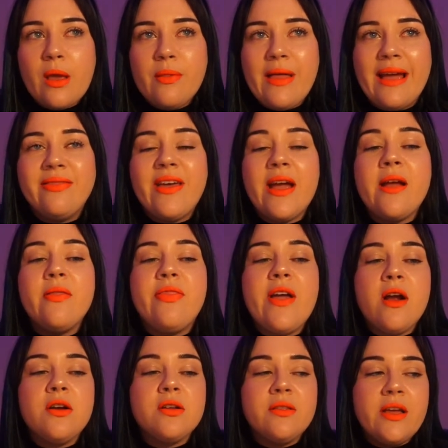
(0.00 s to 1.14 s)
like
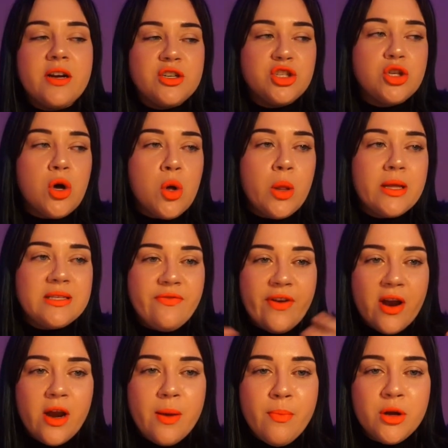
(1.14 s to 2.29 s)
their soul is
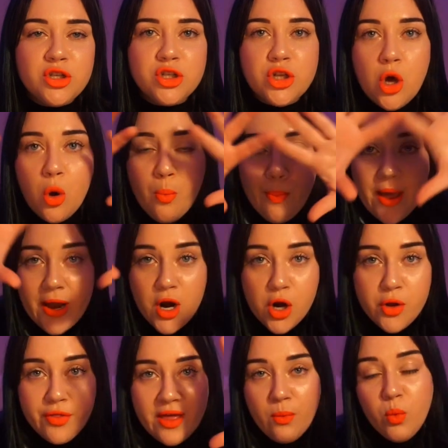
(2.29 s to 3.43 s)
very much so
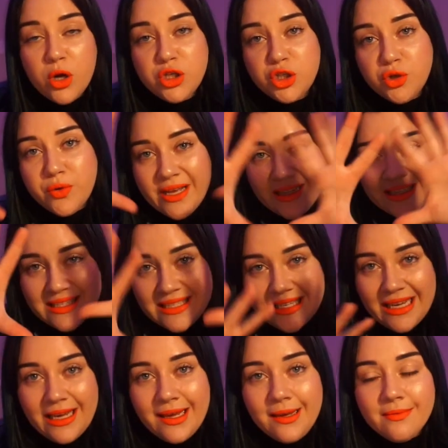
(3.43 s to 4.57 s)
bigger than what you can
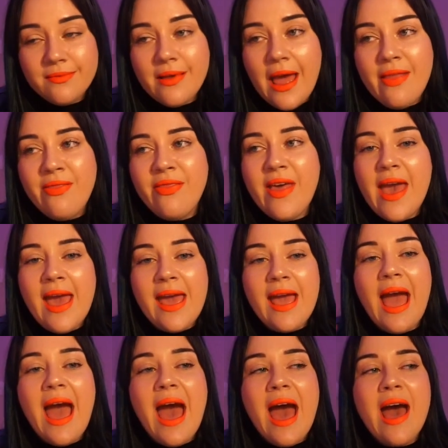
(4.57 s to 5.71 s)
see, and they
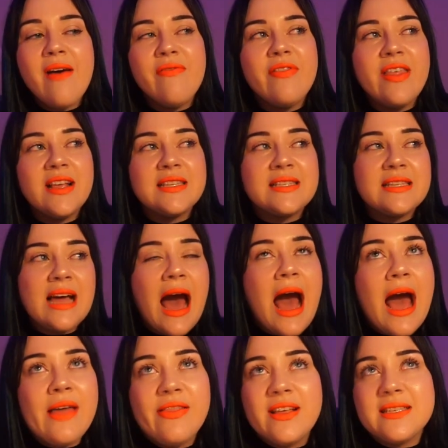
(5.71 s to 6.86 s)
have this
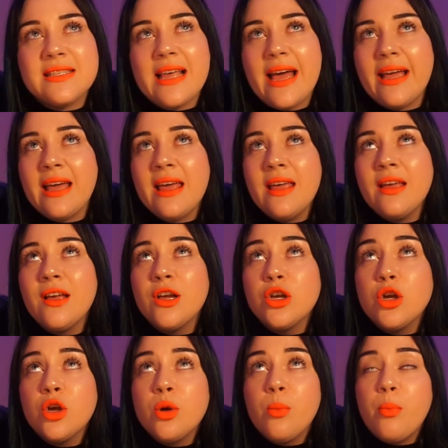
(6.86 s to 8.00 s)
like
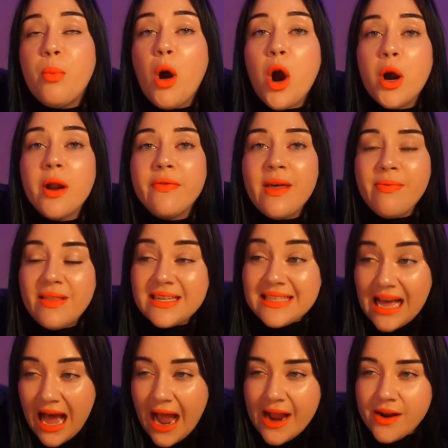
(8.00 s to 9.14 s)
part of them, this
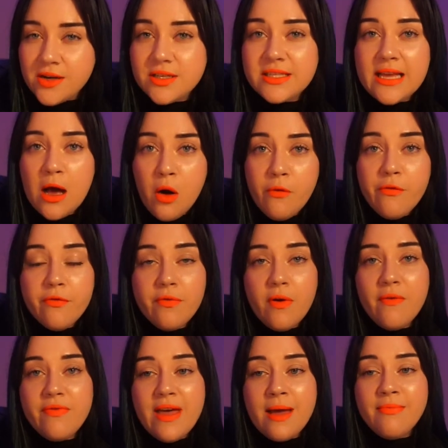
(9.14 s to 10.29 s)
higher self
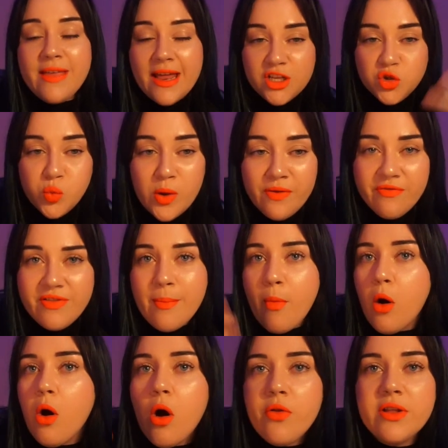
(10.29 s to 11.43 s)
of them that is with
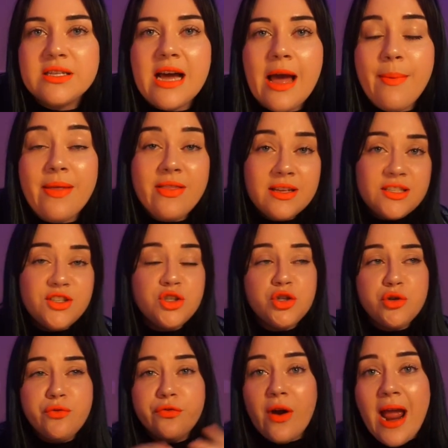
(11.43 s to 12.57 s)
them all the time. And this is
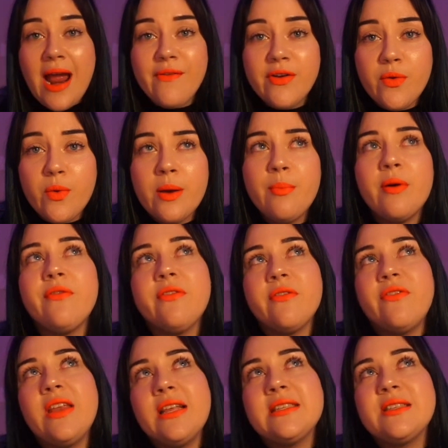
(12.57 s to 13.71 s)
true for everyone, but for
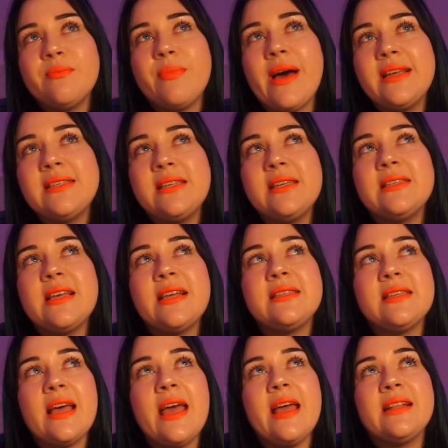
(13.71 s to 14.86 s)
Venus and Pisces,
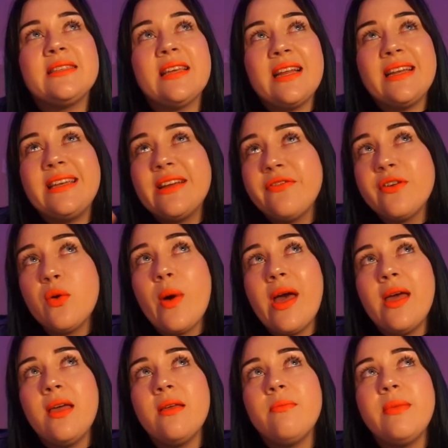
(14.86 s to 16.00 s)
it's in a different
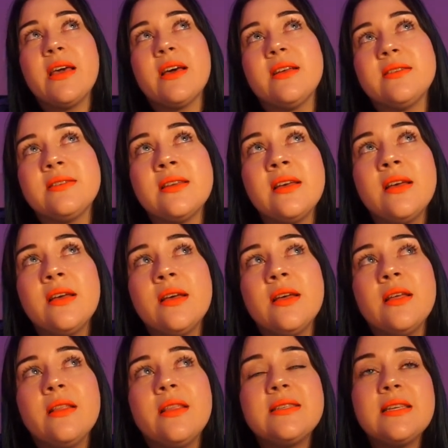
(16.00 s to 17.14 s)
way, because
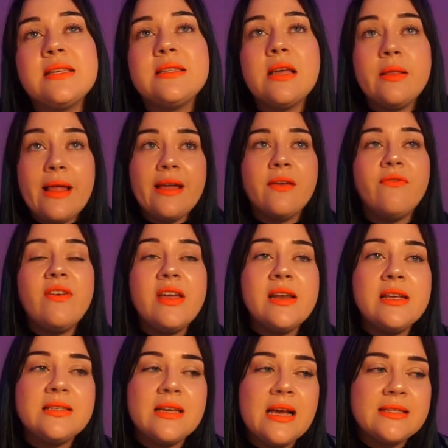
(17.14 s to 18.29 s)
this is like
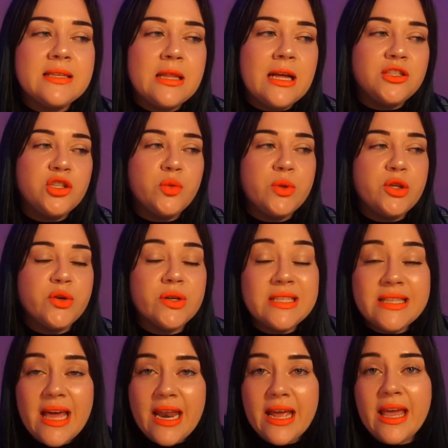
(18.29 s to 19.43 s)
Venus has a lot to do with your
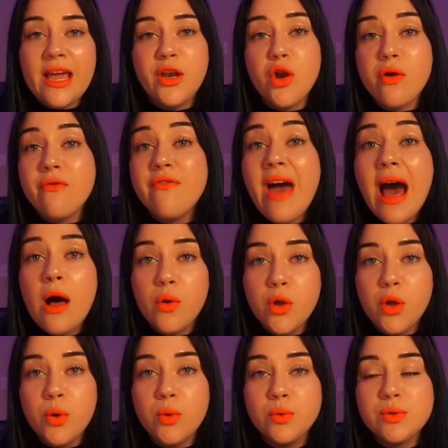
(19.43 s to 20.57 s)
aesthetic and your
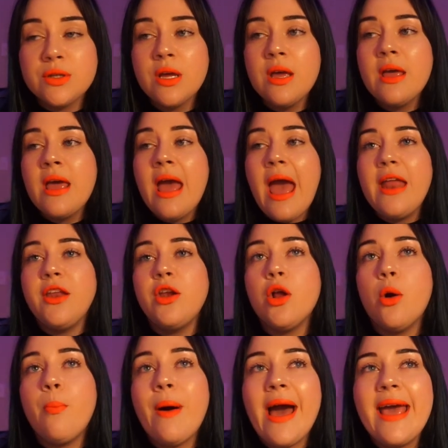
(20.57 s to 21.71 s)
values.
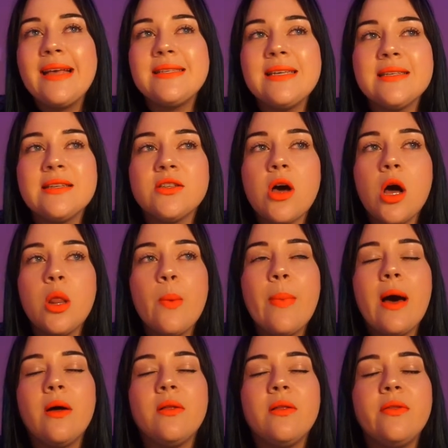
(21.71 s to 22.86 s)
And Pisces is all
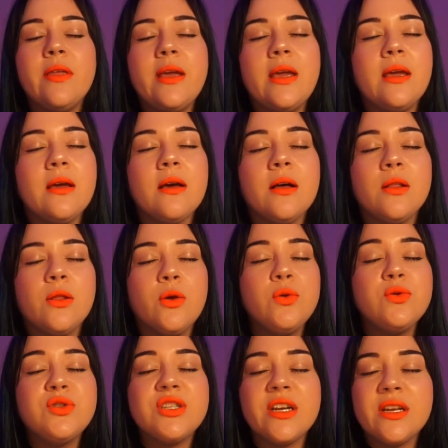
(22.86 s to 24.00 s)
about the
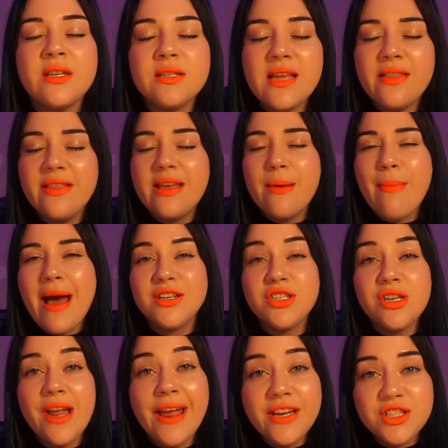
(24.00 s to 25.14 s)
illusions and the
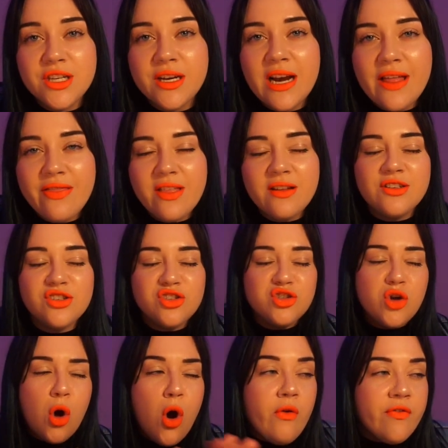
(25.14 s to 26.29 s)
imagination and the
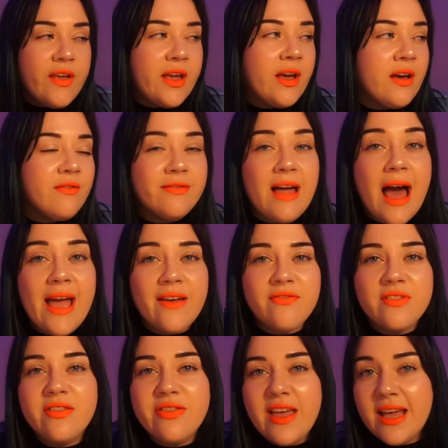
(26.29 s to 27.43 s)
dissolving of life,
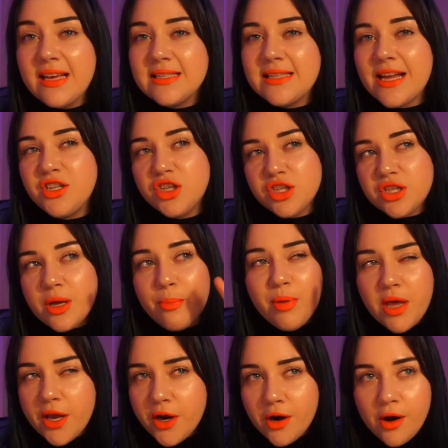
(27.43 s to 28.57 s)
the things that just
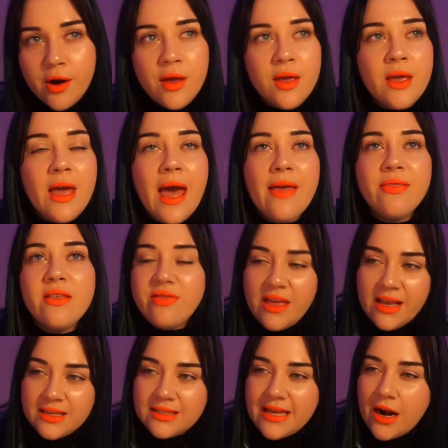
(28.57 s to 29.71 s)
appear and the
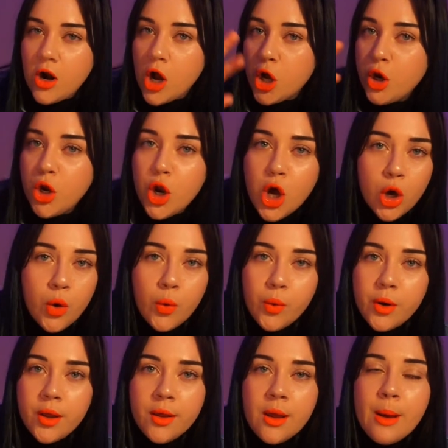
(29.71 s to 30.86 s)
things that are
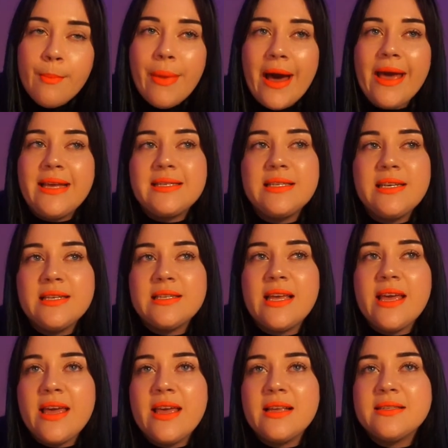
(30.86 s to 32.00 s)
unknown. Pisces
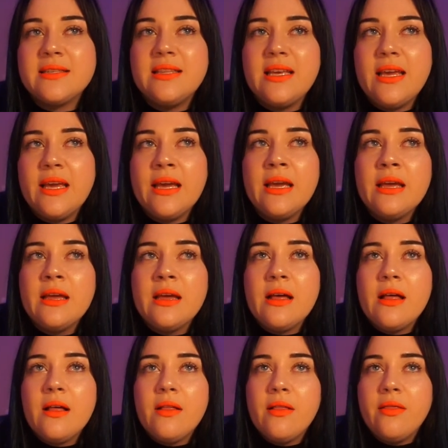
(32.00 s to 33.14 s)
is the
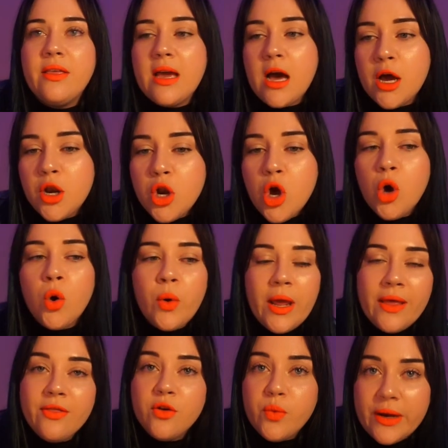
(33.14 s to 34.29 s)
unknown
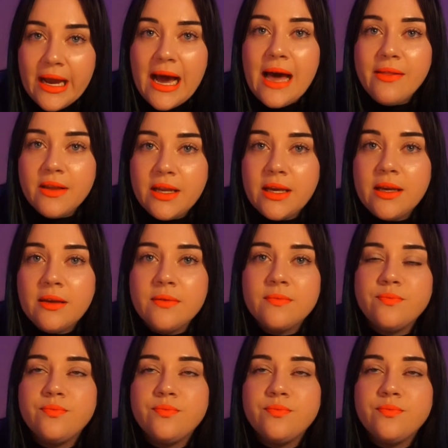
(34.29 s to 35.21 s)
in the reality.